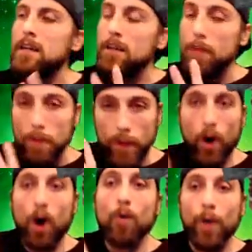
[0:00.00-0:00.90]
There
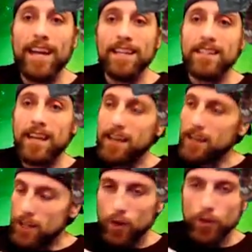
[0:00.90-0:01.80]
are ways that,
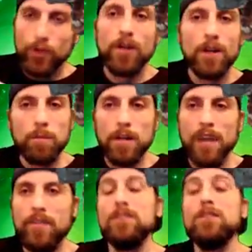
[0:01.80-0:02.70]
you know, you could
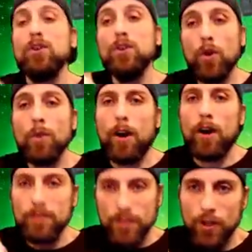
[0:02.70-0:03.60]
apply this to your
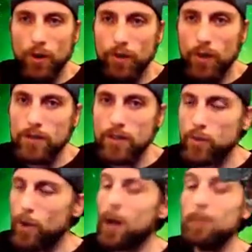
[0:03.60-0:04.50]
model, to your views as well.